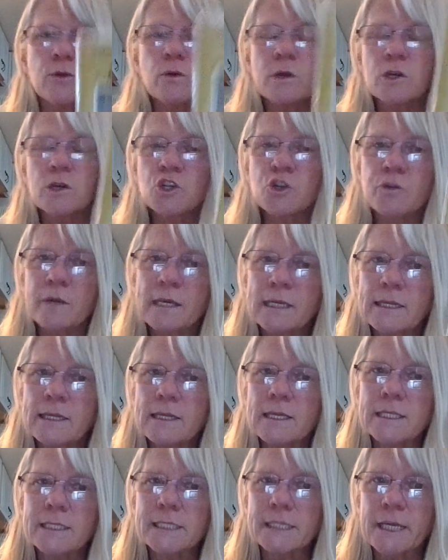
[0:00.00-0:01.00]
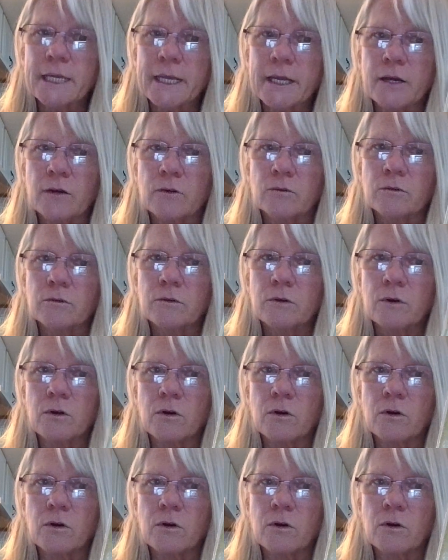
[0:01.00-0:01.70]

you can shrink these down